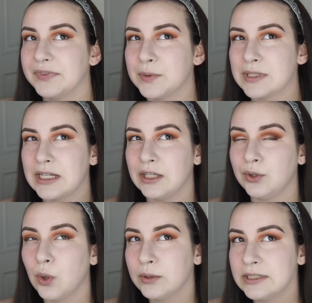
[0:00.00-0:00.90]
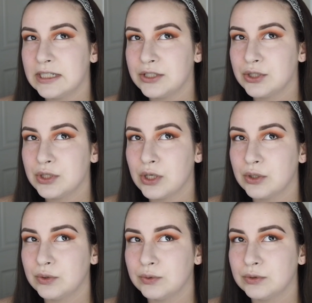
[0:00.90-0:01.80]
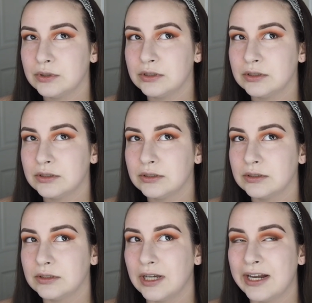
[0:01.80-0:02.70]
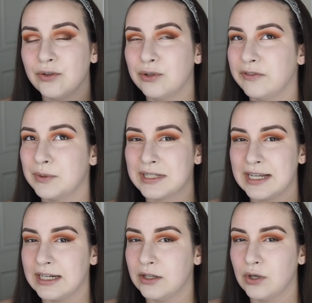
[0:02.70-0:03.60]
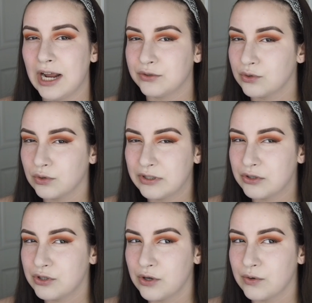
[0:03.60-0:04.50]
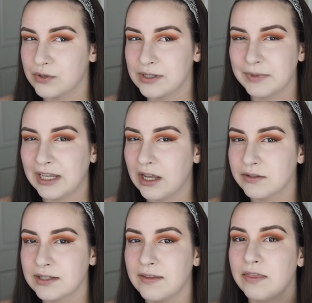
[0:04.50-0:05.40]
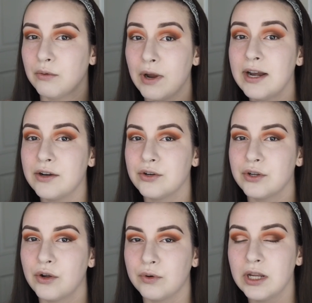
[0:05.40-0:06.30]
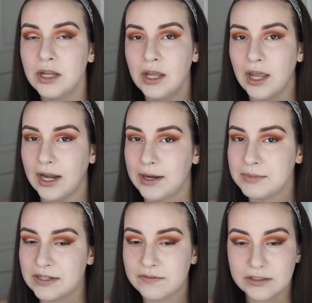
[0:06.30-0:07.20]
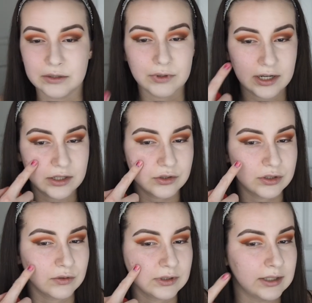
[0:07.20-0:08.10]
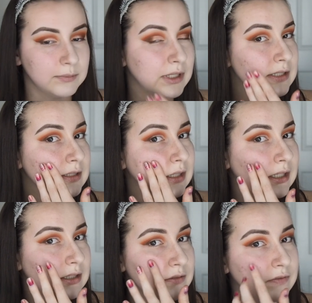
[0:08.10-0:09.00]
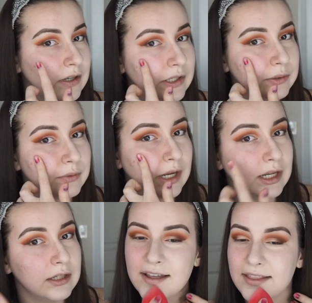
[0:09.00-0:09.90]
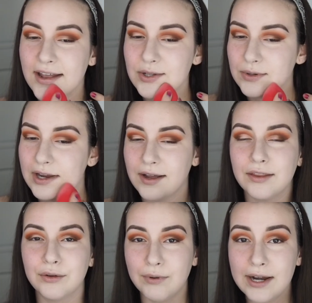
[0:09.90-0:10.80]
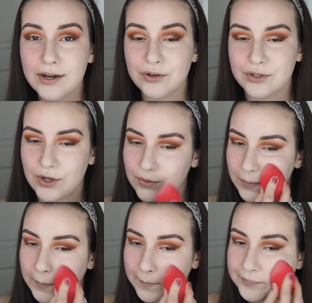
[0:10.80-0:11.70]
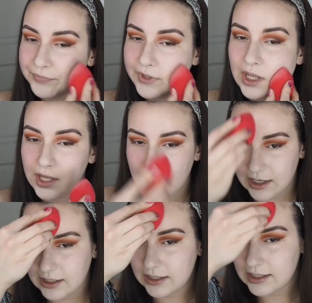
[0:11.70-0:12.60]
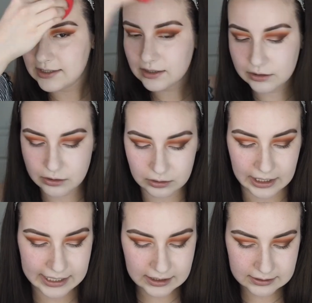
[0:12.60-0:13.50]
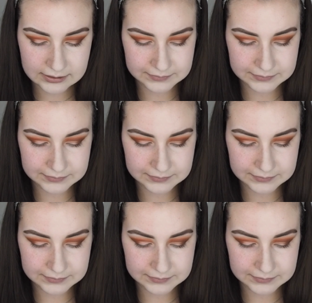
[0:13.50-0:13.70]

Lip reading: it was like a golden undertone. I don't know if it was like a natural undertone or something else, and then the red undertone. And I'm definitely a red undertone, like my skin is very red. That's why I got the red undertone, and it is a little light,